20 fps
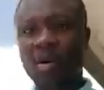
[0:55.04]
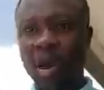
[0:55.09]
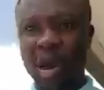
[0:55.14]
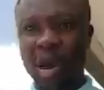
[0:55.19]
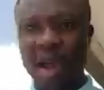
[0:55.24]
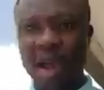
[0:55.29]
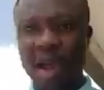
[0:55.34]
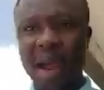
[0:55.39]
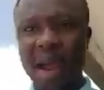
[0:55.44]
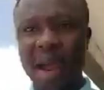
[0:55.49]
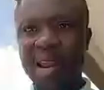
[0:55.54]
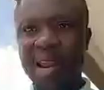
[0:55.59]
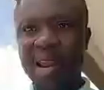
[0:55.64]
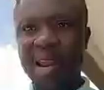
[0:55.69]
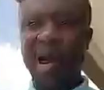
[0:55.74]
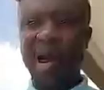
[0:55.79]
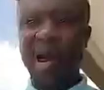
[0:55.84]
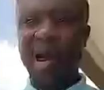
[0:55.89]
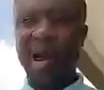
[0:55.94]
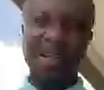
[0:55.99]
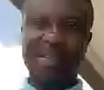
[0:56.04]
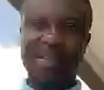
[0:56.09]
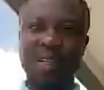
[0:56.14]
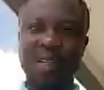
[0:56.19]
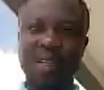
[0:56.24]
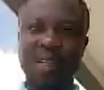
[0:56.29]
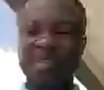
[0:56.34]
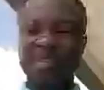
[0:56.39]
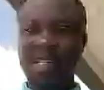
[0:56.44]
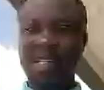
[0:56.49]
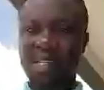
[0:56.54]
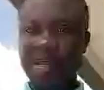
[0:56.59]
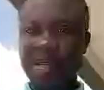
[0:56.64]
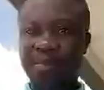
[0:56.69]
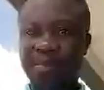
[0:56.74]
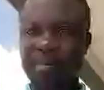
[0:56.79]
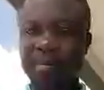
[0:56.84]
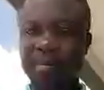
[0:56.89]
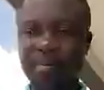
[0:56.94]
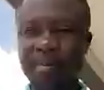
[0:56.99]
any analysis of the
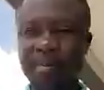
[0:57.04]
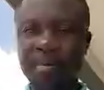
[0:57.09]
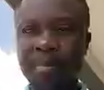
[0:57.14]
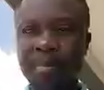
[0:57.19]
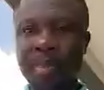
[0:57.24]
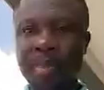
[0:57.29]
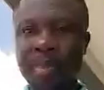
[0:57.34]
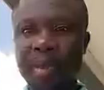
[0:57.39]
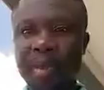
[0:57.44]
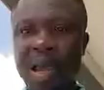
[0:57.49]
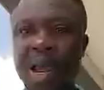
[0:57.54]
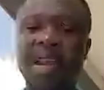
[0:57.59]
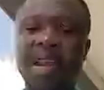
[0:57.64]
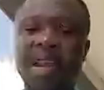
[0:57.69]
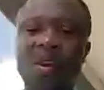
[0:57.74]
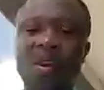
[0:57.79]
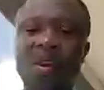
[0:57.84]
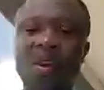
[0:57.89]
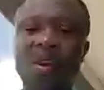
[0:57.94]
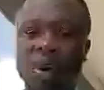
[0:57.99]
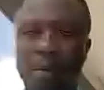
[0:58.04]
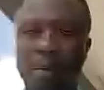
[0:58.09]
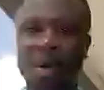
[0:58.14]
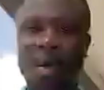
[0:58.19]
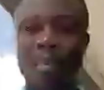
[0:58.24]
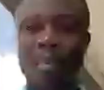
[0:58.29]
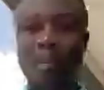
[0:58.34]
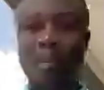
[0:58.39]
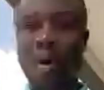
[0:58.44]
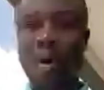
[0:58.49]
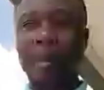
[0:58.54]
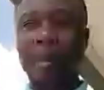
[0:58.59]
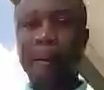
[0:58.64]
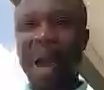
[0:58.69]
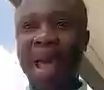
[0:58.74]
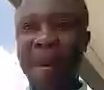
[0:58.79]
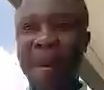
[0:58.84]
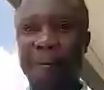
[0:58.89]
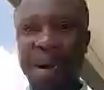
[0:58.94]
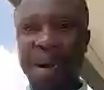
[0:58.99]
team, any the omnium bebo.
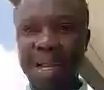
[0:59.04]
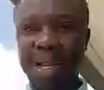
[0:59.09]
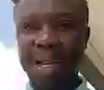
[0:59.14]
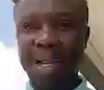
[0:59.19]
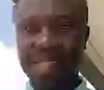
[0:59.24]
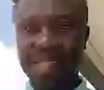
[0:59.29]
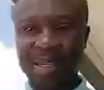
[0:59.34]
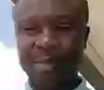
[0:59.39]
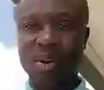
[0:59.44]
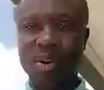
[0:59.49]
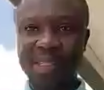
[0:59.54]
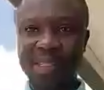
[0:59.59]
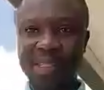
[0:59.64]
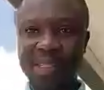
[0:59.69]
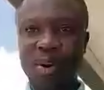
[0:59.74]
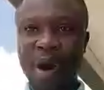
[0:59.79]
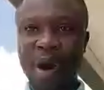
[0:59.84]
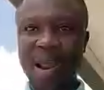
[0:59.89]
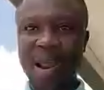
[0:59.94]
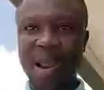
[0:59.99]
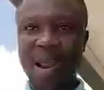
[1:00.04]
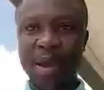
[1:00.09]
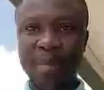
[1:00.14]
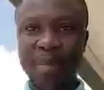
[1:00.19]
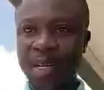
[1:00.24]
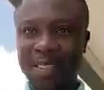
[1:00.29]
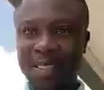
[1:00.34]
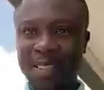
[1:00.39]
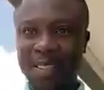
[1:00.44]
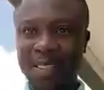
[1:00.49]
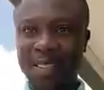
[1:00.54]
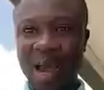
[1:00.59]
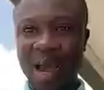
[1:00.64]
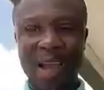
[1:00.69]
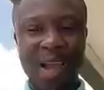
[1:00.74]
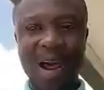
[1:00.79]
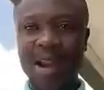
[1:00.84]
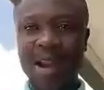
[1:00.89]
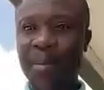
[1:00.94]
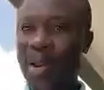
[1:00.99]
But a bad team, no say one ebeshi. Ghana
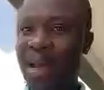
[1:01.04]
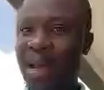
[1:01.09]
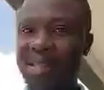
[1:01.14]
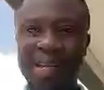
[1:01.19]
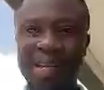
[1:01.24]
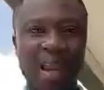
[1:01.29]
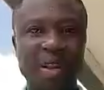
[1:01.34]
blacks are new